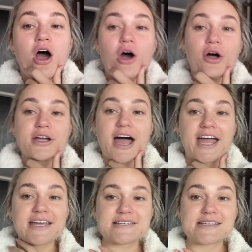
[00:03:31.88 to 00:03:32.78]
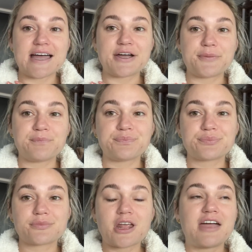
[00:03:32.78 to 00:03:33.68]
Oh, guys, I
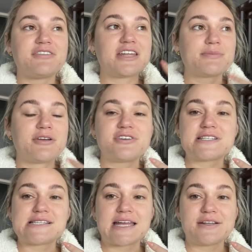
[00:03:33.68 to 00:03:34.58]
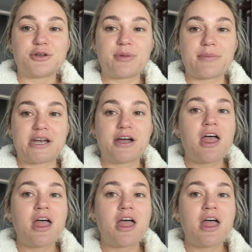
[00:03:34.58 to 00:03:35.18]
feel like my voice is getting a little bit better.